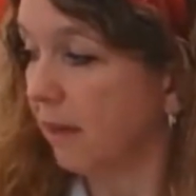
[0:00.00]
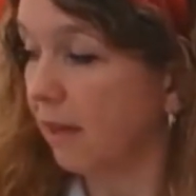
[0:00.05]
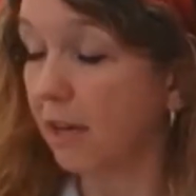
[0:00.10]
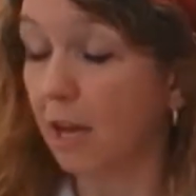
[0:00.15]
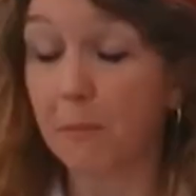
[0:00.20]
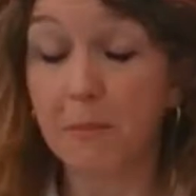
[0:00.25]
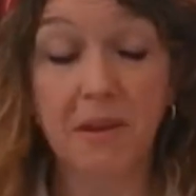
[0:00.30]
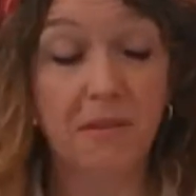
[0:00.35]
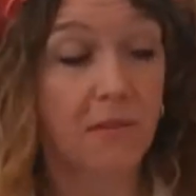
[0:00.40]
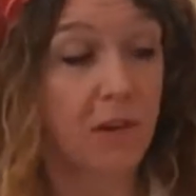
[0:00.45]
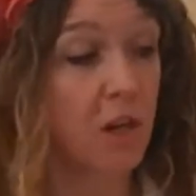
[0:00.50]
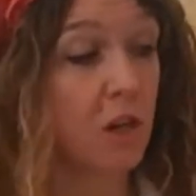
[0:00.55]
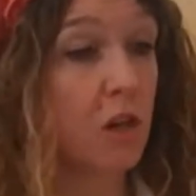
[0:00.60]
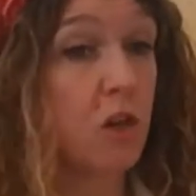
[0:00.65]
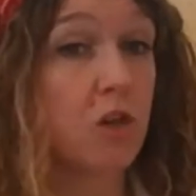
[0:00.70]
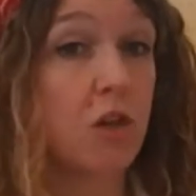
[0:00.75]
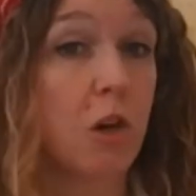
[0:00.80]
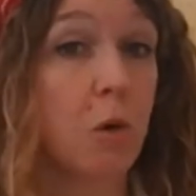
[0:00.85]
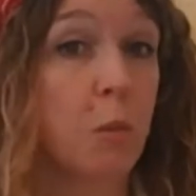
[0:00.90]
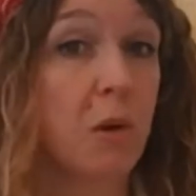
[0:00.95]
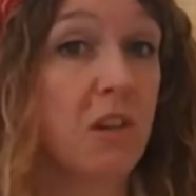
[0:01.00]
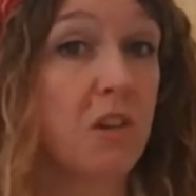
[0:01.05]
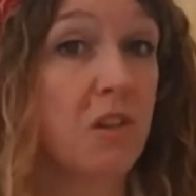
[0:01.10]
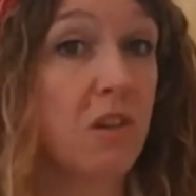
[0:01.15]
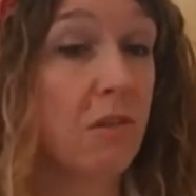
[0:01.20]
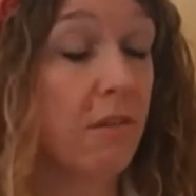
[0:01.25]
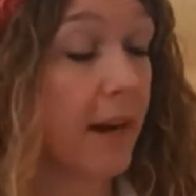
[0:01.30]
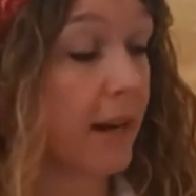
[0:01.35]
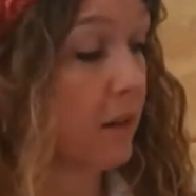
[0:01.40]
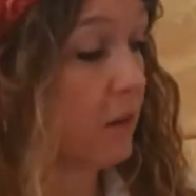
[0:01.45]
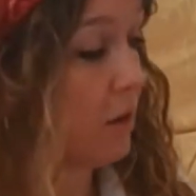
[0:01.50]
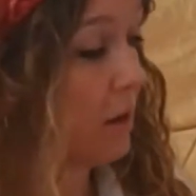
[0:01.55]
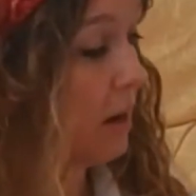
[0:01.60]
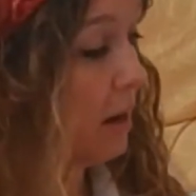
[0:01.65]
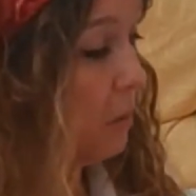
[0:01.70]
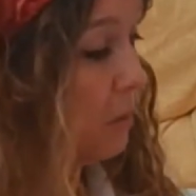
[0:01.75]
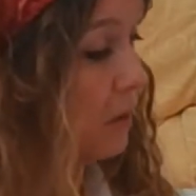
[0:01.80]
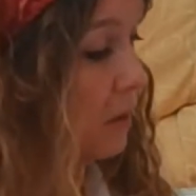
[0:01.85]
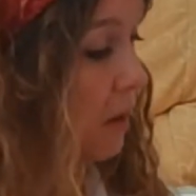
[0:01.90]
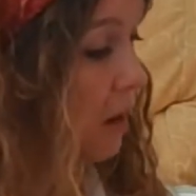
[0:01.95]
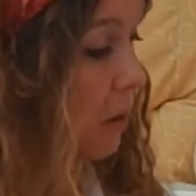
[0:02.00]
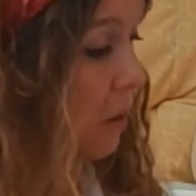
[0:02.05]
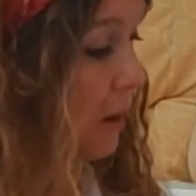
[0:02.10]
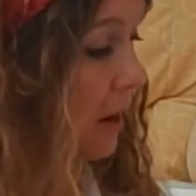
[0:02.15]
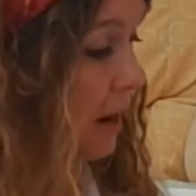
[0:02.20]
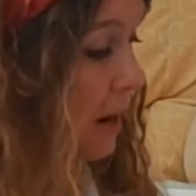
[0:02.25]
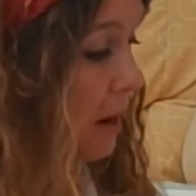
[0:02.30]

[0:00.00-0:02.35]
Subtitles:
And I'm even going to show which direction he was going